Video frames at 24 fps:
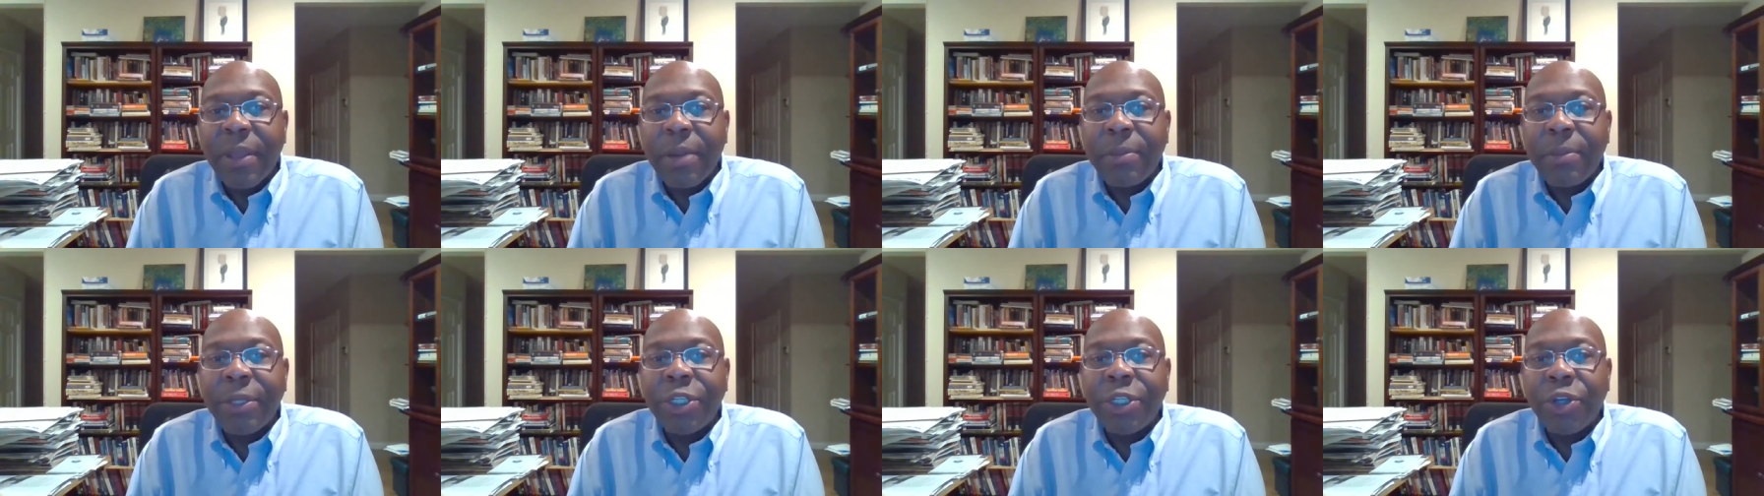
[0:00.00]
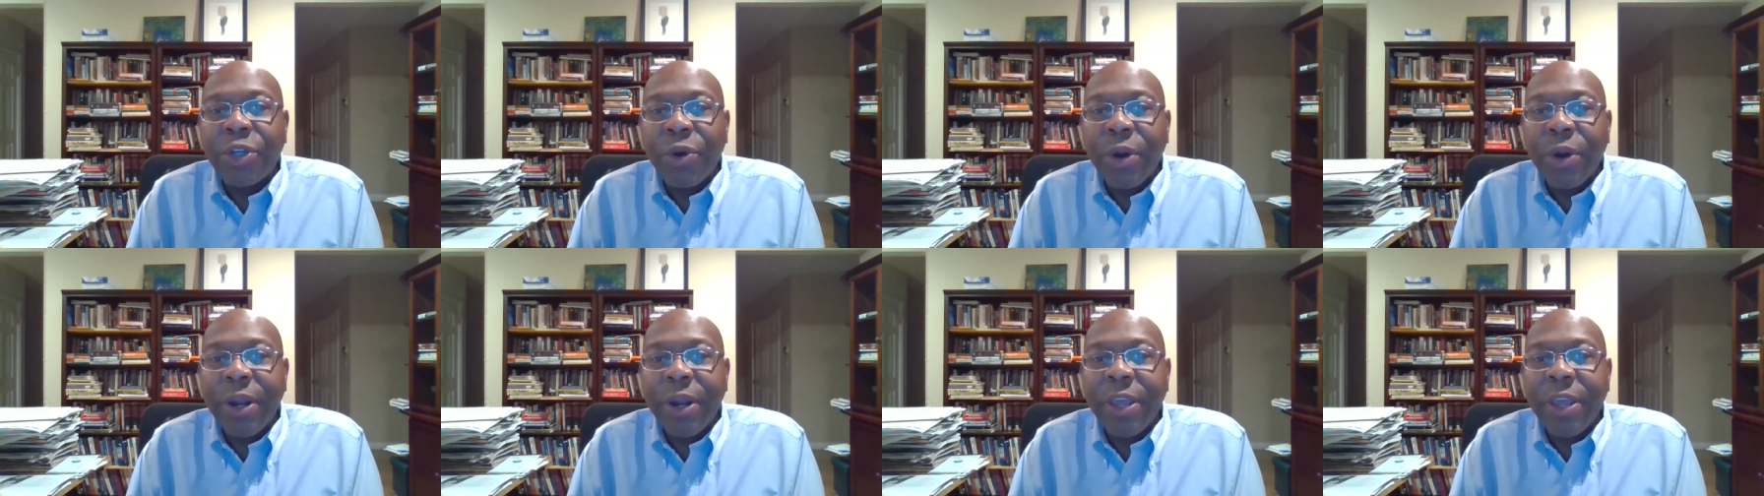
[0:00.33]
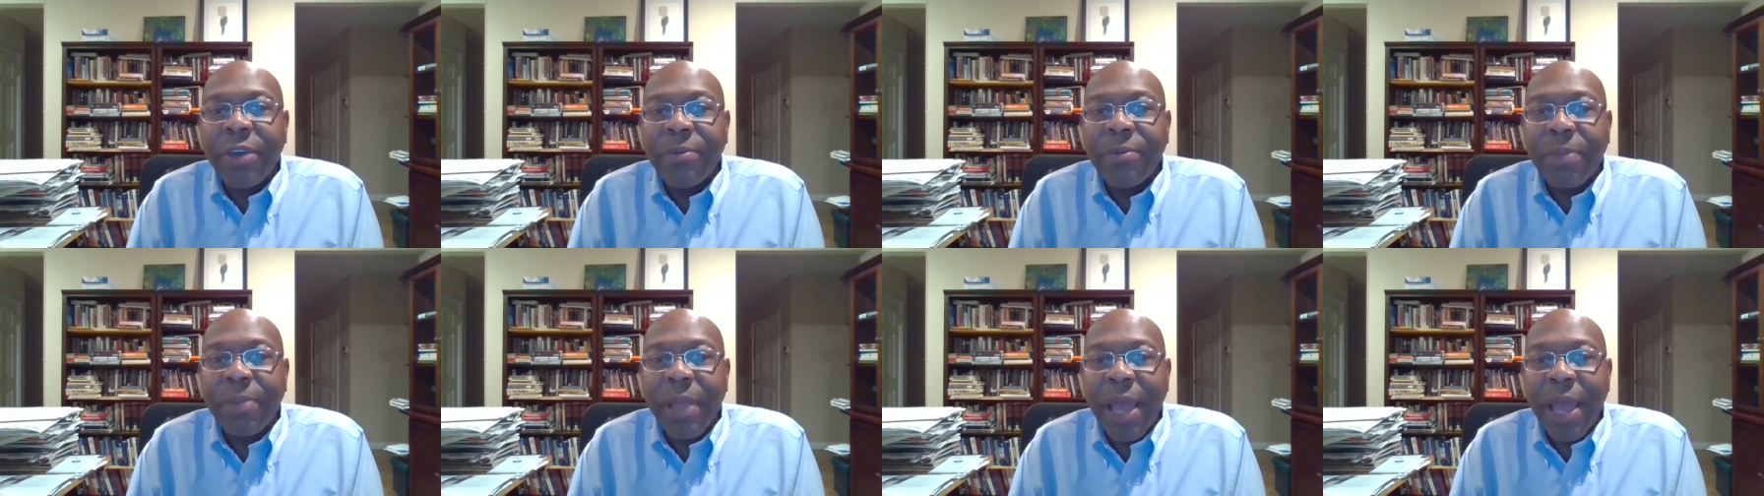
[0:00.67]
that a majority
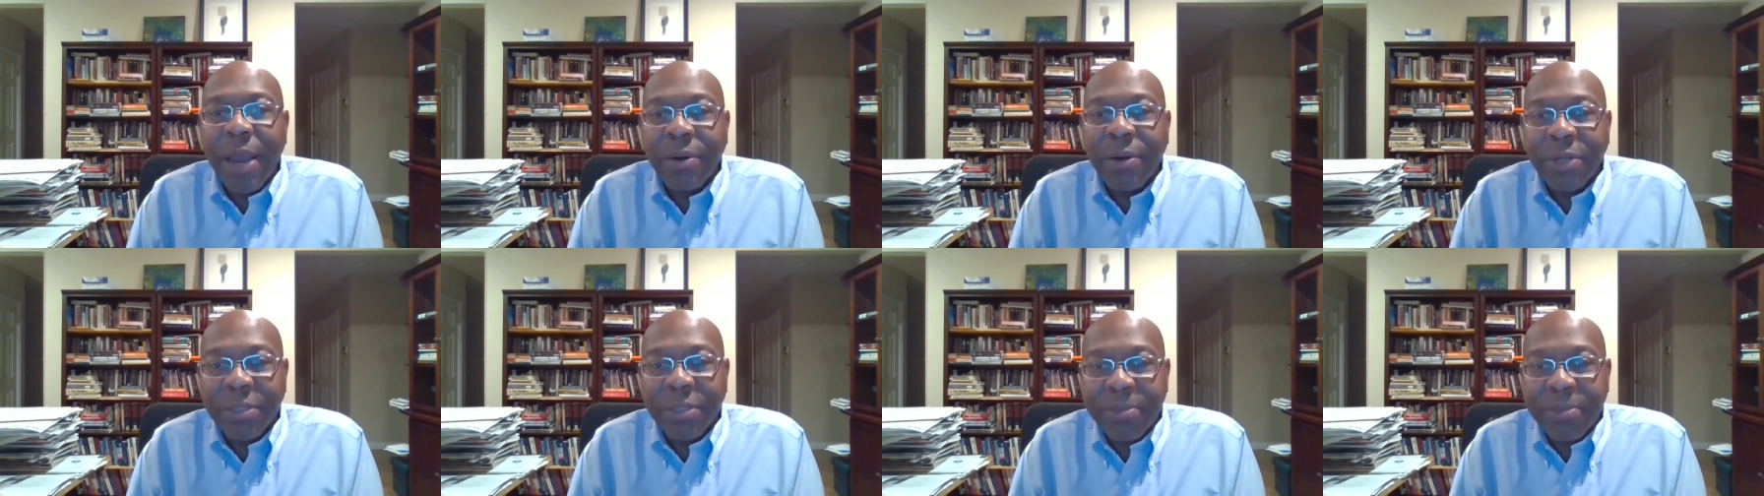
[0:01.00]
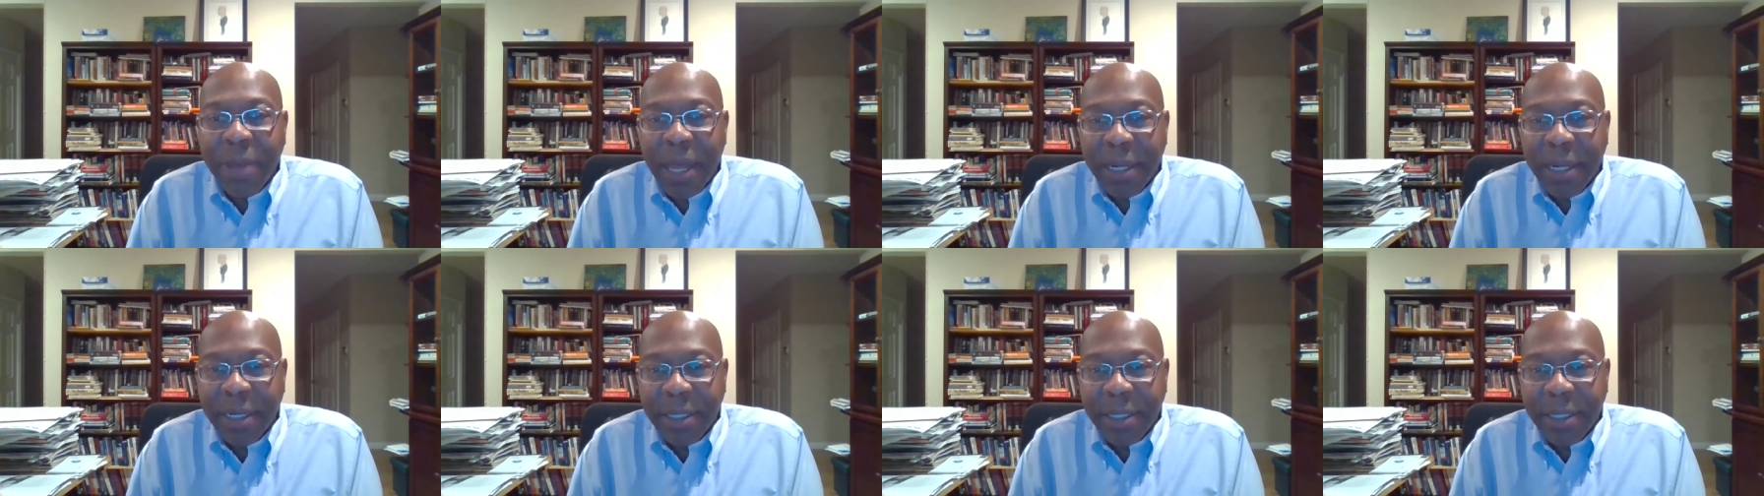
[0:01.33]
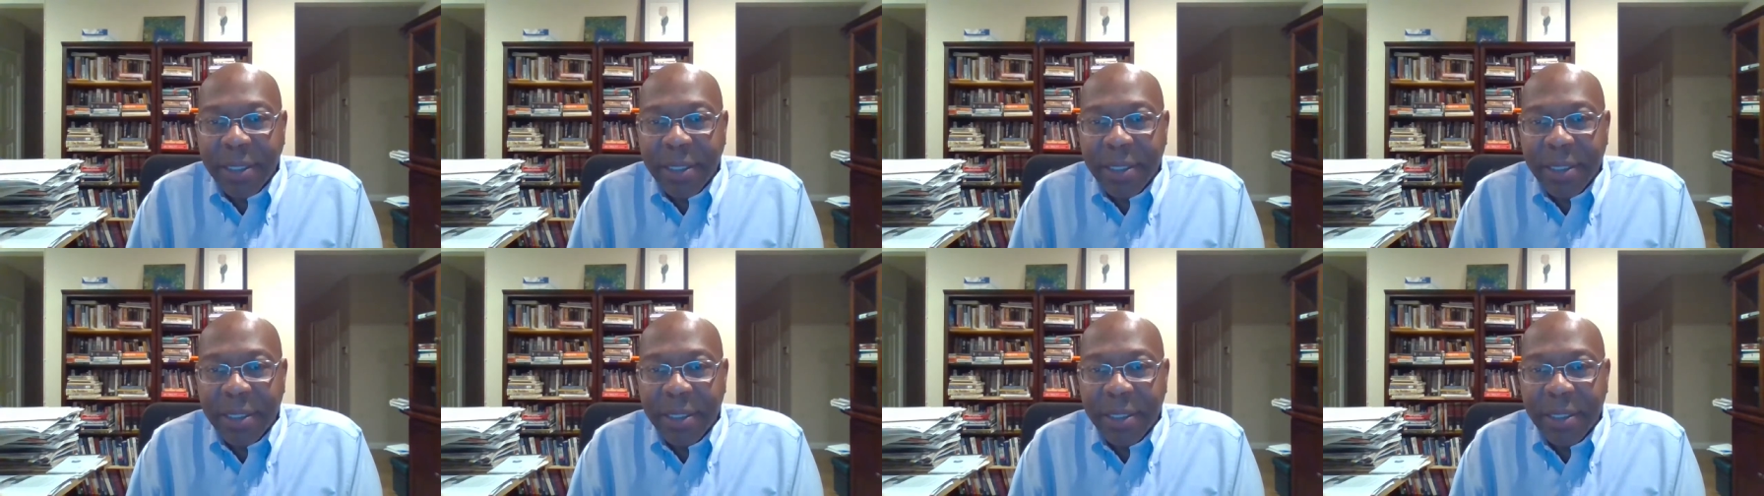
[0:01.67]
of Black
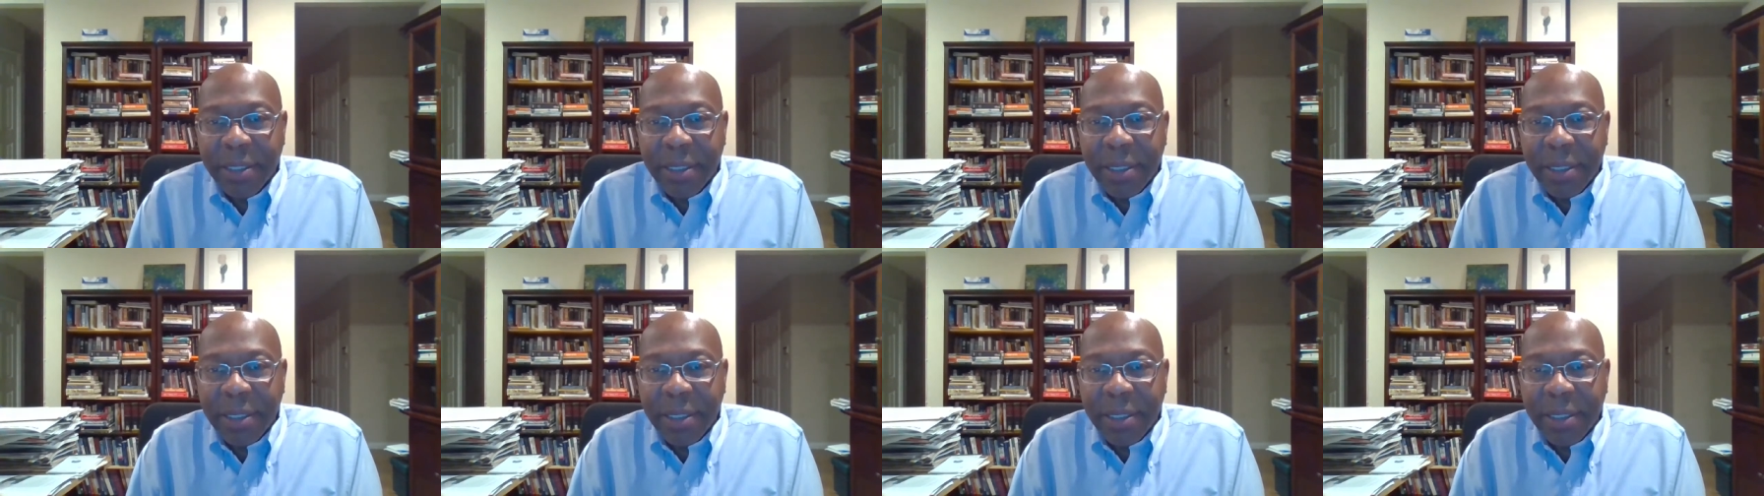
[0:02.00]
respondents